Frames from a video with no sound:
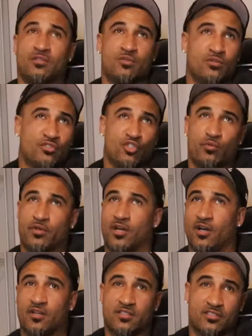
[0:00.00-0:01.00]
on YouTube yeah.
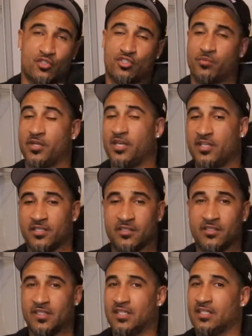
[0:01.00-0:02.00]
and all the social
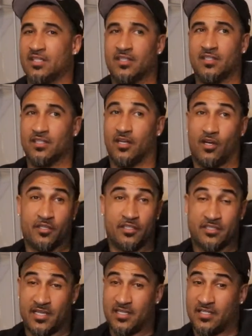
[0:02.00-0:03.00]
media, yeah. all
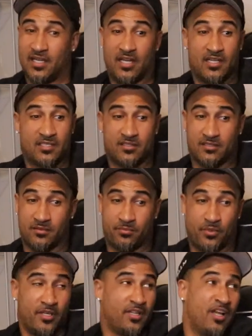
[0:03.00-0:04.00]
you take now is. But
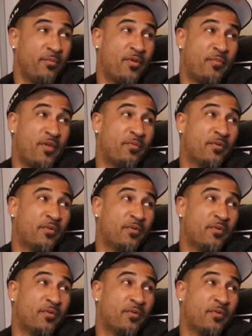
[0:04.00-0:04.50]
I feel like I